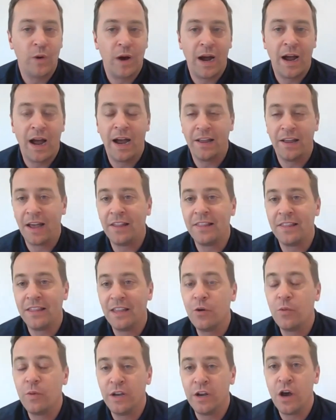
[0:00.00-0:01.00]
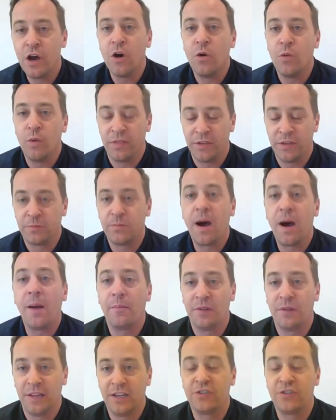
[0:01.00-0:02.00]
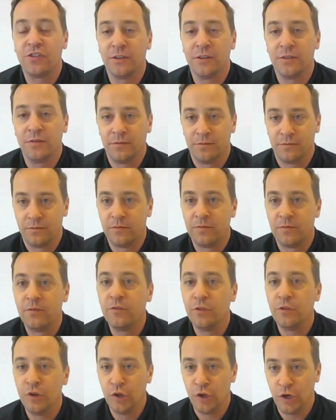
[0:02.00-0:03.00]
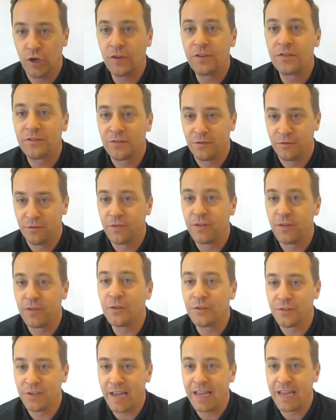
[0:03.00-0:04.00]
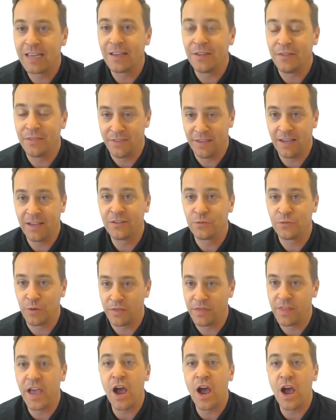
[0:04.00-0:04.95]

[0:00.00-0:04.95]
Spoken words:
I think we know what this population looks, feels like, and thinks what